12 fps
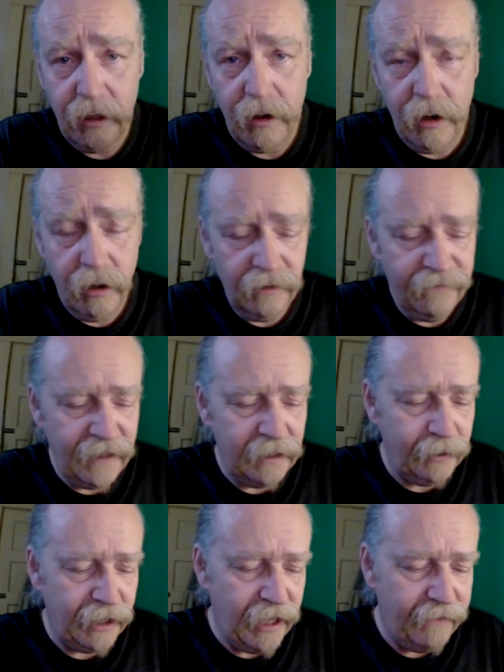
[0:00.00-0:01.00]
all
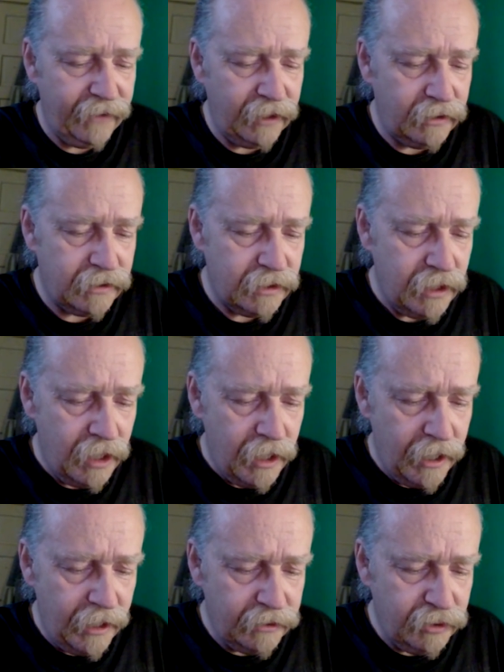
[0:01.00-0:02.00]
available evidence
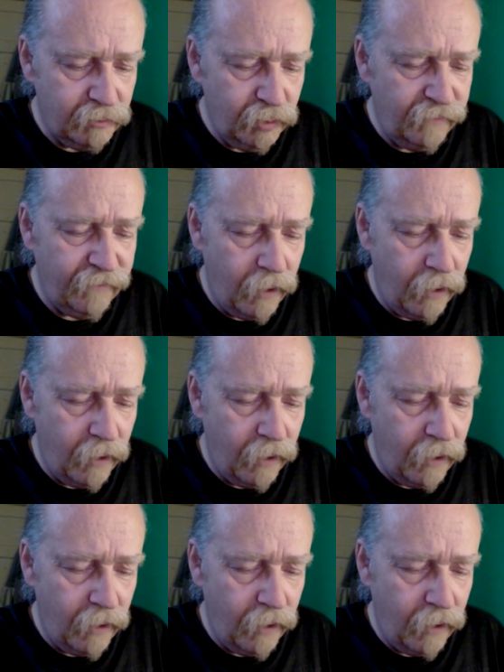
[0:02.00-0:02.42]
and to move